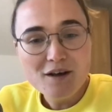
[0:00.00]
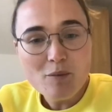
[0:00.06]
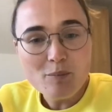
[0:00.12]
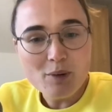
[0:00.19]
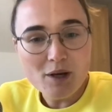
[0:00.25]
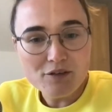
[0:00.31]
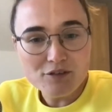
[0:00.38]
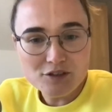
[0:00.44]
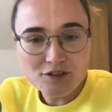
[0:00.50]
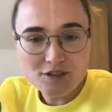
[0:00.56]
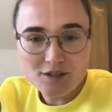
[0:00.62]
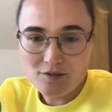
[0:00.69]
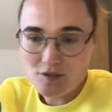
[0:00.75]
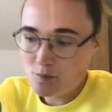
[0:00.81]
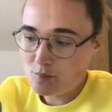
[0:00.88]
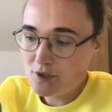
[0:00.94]
but just give
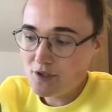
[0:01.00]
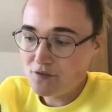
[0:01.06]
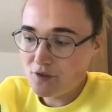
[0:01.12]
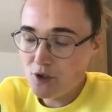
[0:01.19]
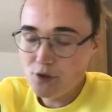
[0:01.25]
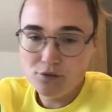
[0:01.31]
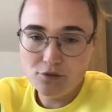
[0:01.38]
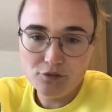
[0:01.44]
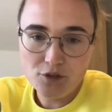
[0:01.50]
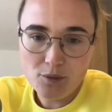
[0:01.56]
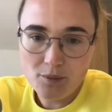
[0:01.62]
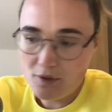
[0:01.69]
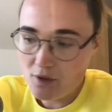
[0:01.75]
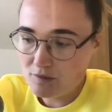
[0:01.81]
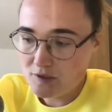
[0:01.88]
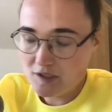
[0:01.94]
us a brief overview. And
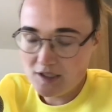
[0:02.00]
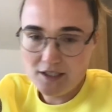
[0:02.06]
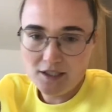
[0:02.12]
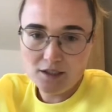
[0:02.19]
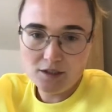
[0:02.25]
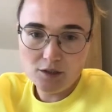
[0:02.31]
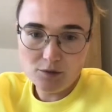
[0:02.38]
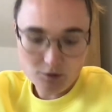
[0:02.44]
obviously, you